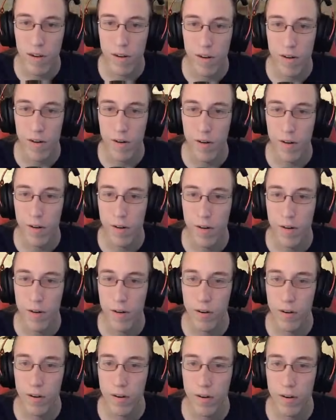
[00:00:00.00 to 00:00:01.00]

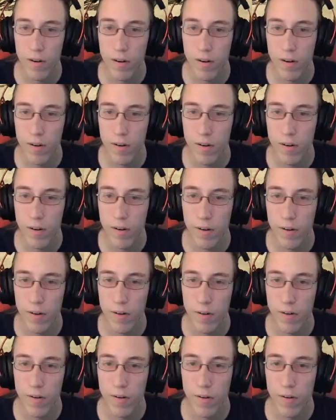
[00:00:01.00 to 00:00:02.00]

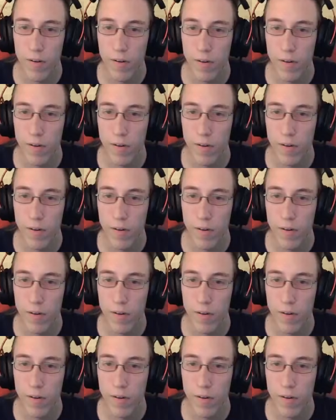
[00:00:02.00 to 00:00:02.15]
(silence)